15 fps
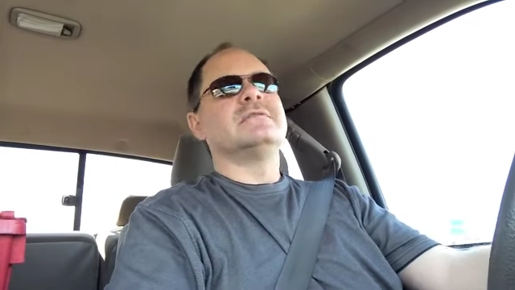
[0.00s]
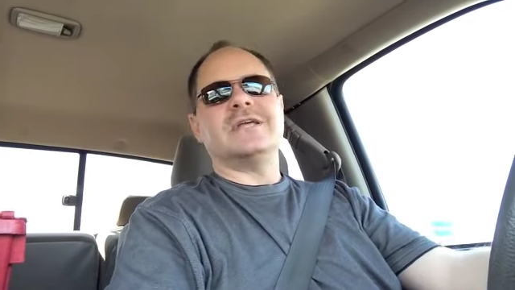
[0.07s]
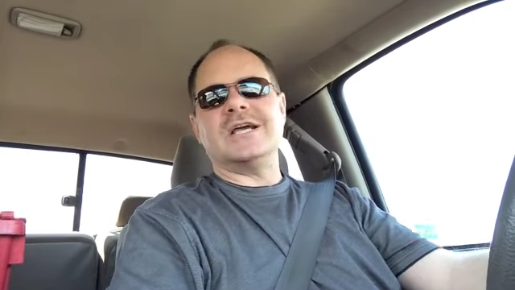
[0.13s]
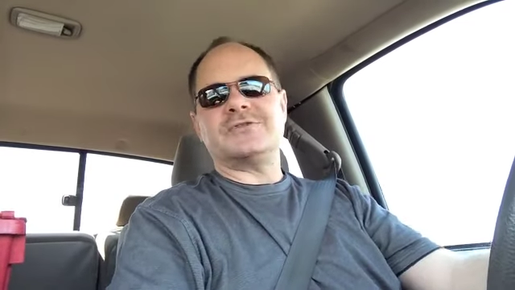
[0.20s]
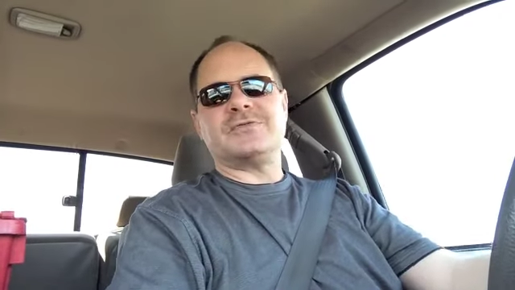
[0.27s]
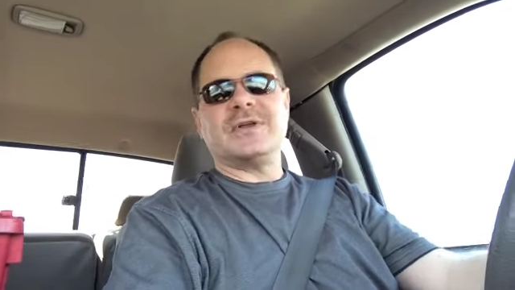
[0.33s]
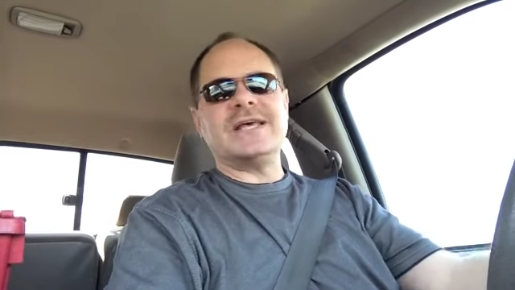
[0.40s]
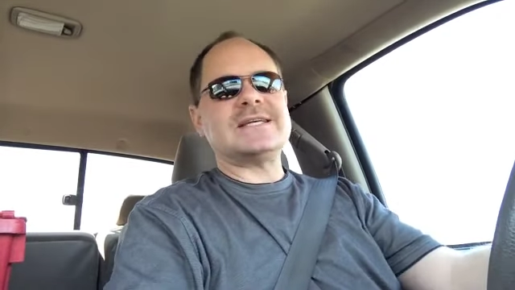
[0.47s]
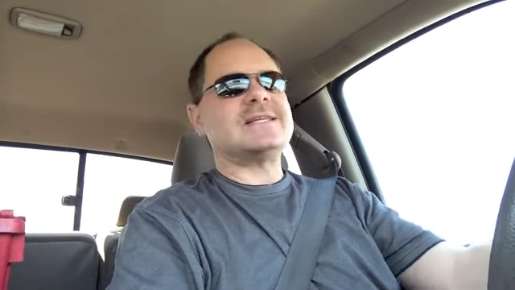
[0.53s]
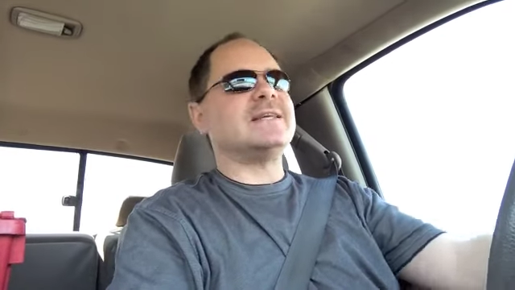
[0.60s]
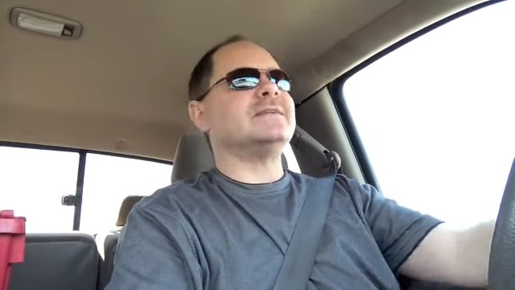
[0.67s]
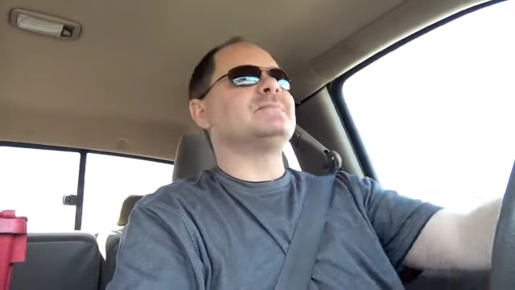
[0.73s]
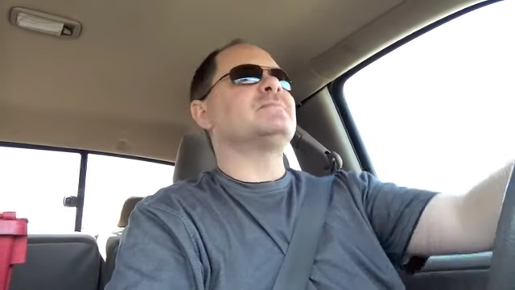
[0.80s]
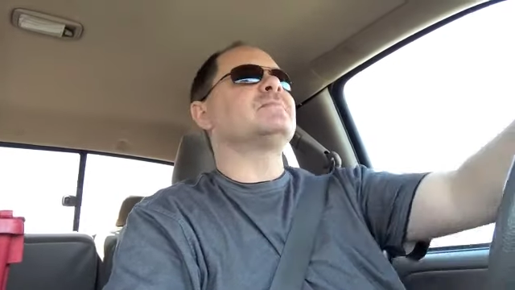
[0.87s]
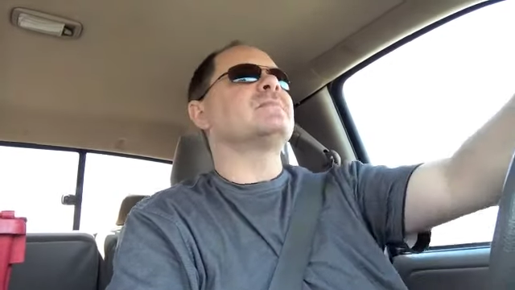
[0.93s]
thanks for
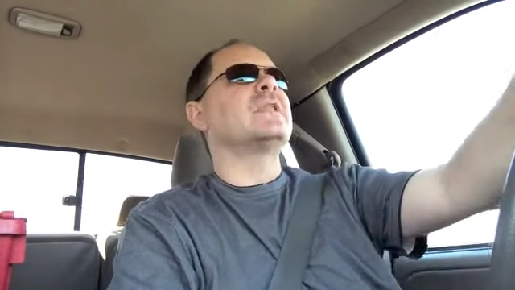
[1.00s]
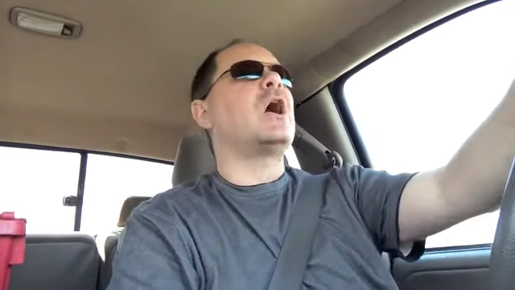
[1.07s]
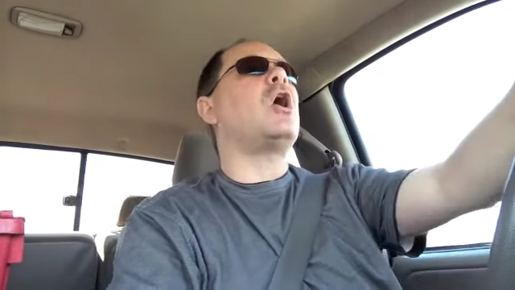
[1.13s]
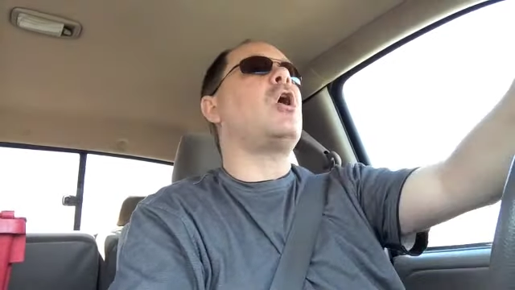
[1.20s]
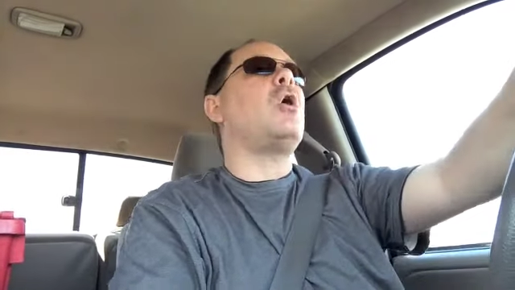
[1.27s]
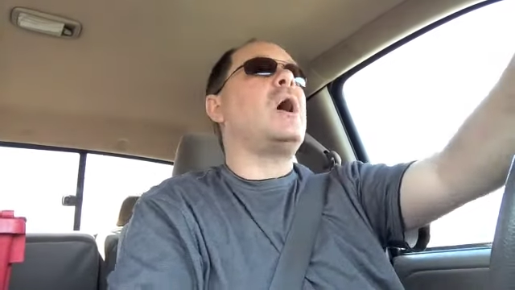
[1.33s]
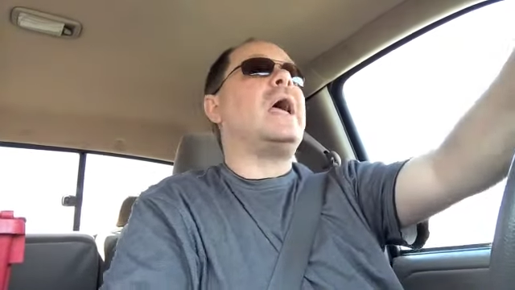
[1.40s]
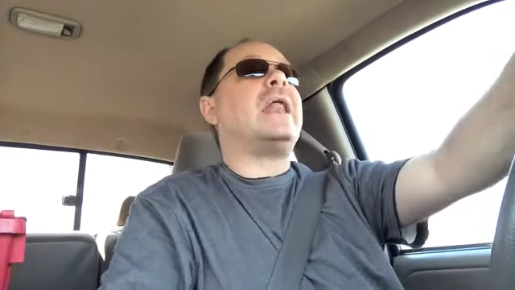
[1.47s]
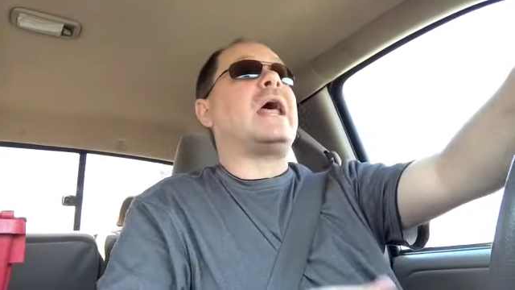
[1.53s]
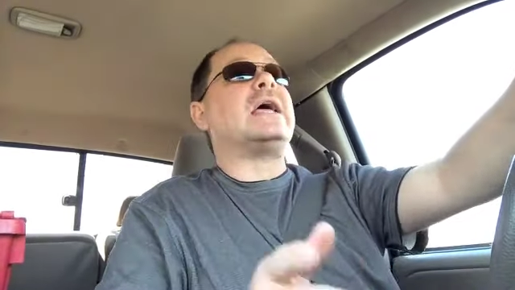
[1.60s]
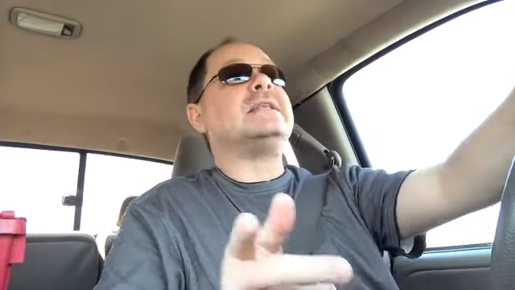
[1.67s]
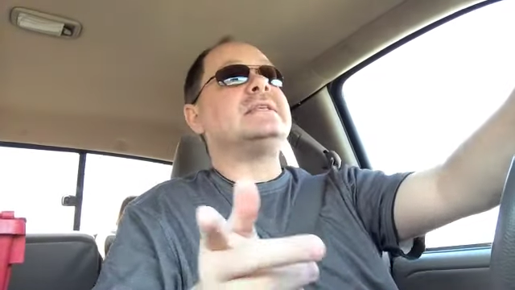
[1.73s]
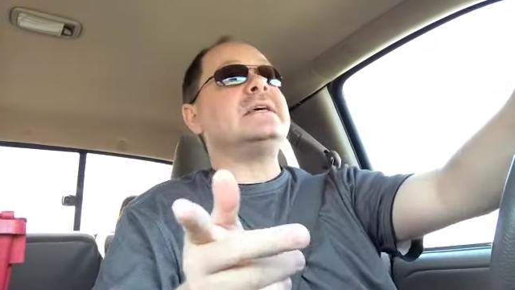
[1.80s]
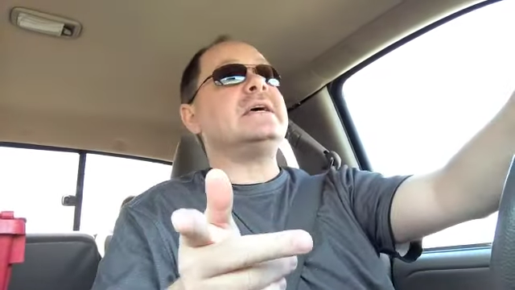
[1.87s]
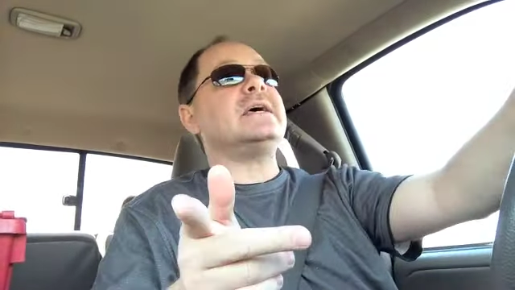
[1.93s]
listening. Oh, and
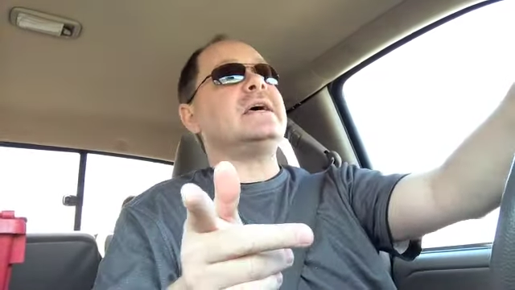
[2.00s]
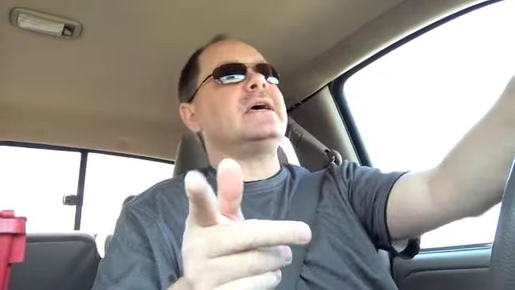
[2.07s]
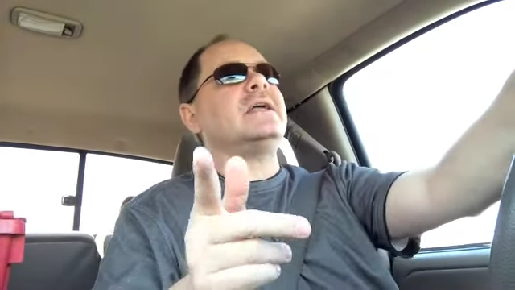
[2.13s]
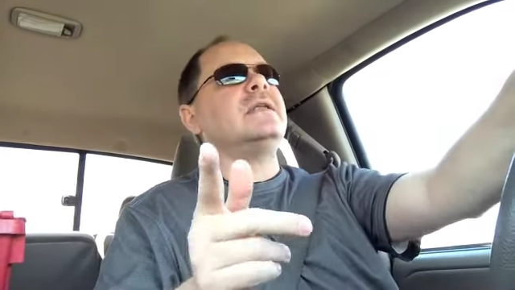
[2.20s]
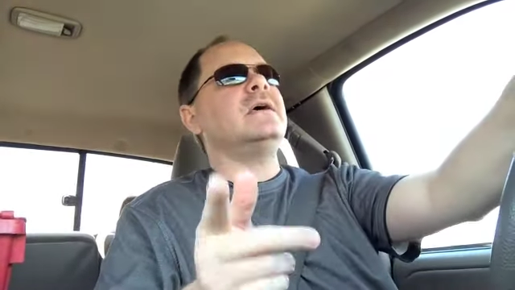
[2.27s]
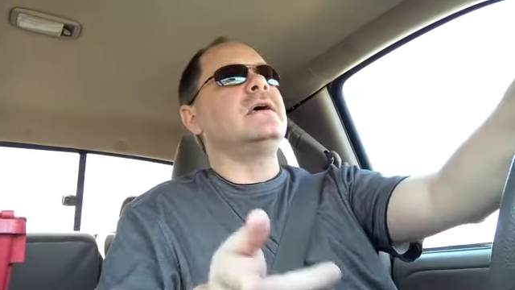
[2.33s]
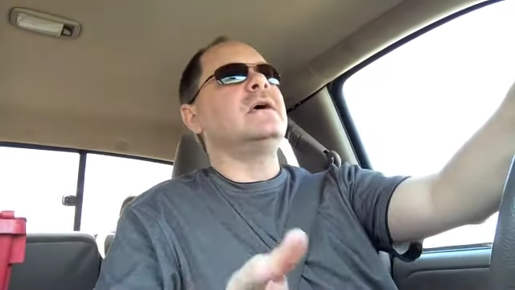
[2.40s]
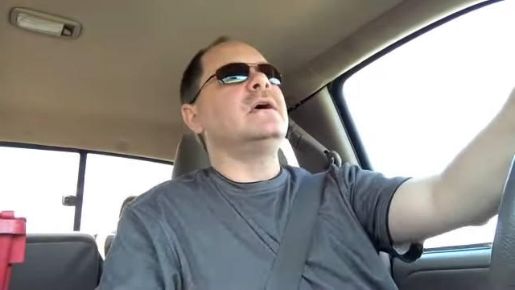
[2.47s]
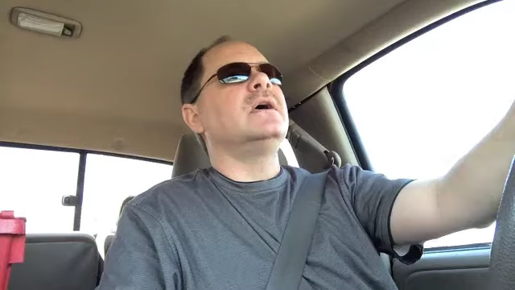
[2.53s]
I did